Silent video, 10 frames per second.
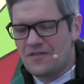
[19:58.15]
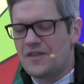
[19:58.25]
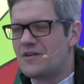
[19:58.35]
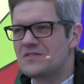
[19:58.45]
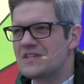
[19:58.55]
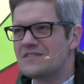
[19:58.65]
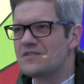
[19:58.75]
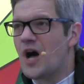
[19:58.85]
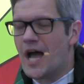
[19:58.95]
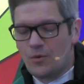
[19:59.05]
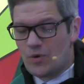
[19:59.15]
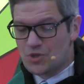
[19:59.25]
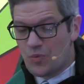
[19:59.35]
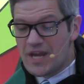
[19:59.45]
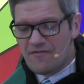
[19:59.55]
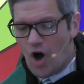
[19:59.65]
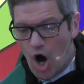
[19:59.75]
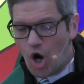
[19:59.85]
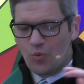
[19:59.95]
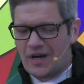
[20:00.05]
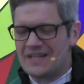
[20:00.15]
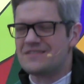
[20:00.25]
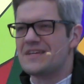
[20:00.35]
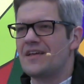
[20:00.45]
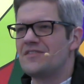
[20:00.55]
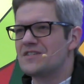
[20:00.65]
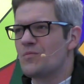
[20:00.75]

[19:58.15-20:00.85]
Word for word: There's this line, which we've already said this